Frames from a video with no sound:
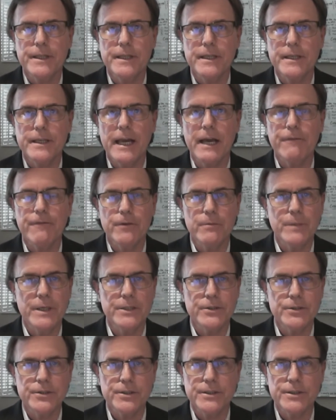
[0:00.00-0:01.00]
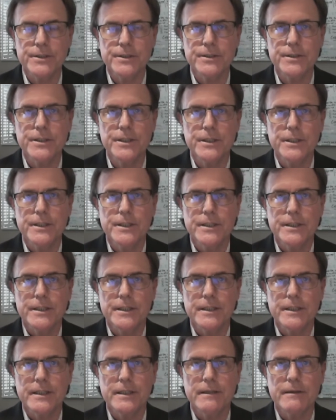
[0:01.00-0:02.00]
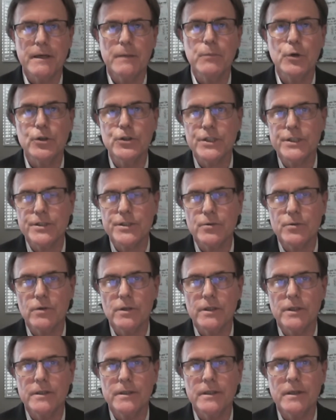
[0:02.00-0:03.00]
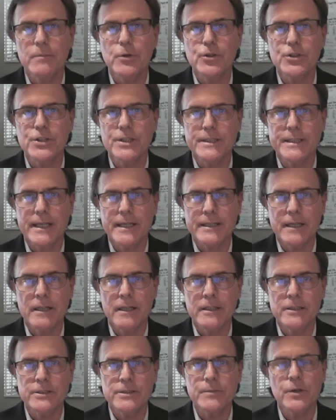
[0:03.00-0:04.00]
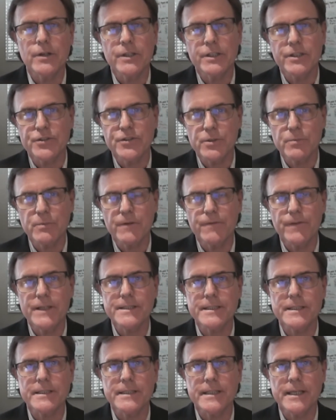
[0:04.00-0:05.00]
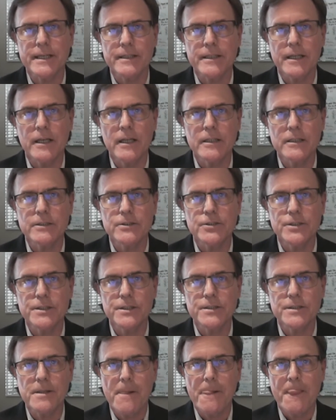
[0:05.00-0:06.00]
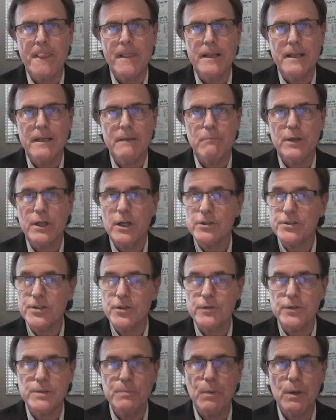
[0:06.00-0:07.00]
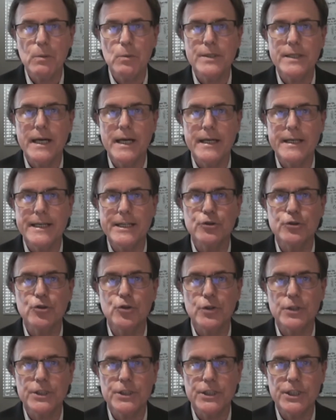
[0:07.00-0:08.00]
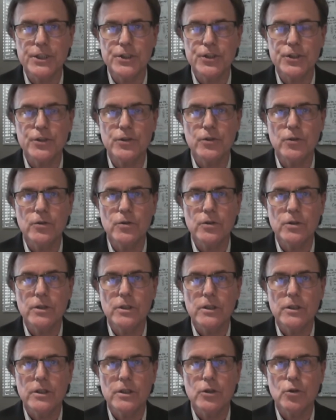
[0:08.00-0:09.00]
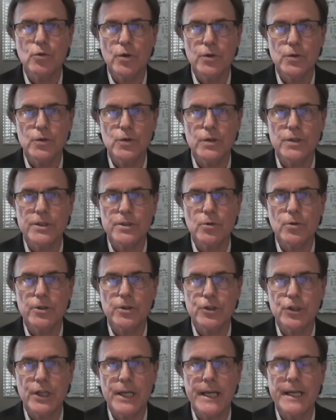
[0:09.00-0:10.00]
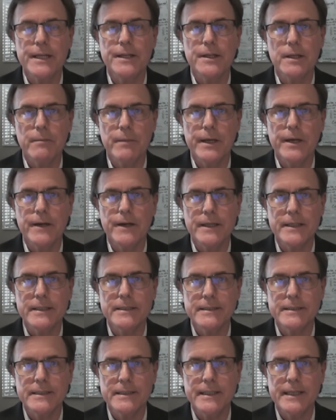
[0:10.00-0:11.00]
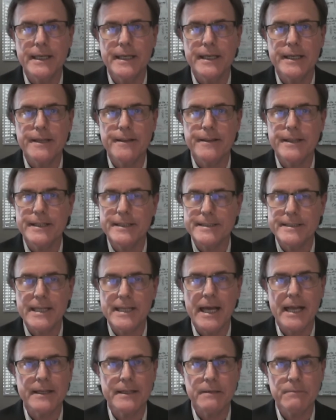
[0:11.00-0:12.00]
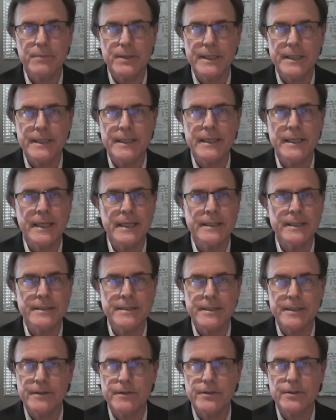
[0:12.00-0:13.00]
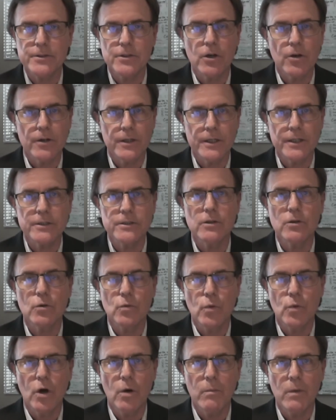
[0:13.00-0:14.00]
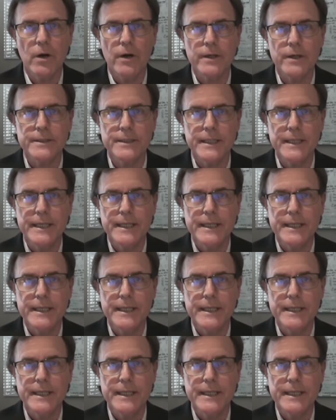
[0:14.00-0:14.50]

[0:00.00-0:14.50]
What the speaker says: aforementioned emerging technology or consumer-facing technologies, but also there's probably not a traditional grocery store chain in America today that is not competing against either Target or Walmart.